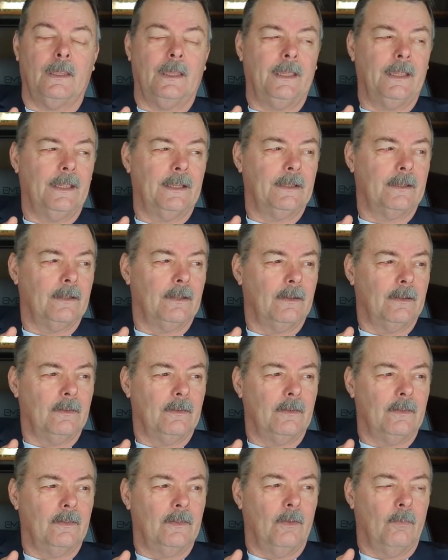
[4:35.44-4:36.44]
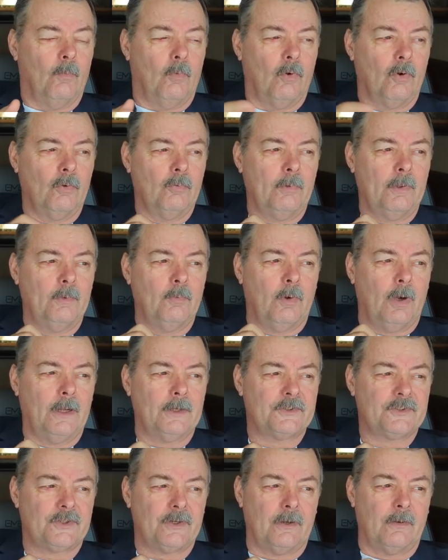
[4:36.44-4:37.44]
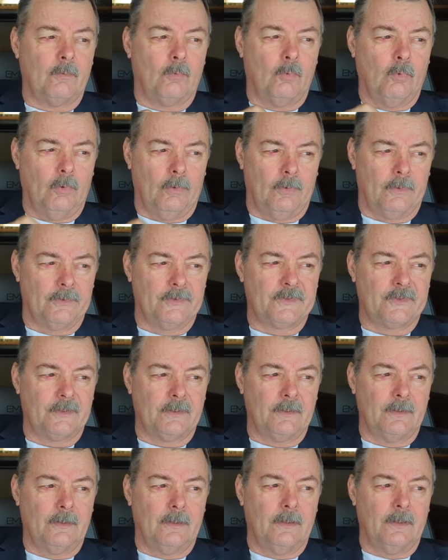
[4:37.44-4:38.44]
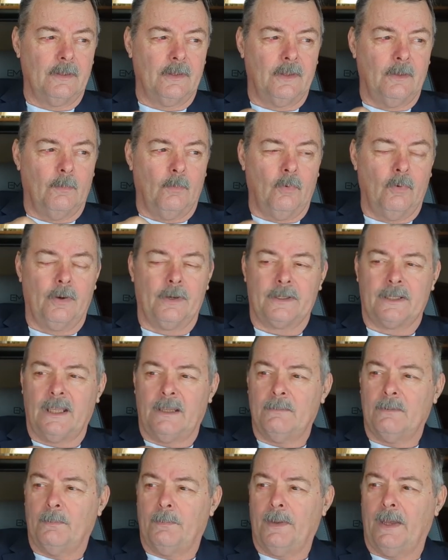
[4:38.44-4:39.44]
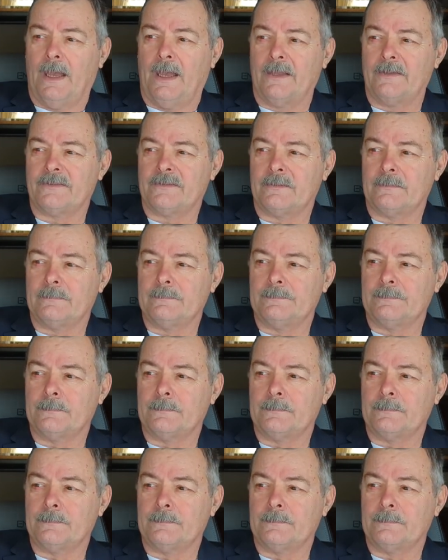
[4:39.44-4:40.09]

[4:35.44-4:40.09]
And the more we watched our words, the more it came to pass.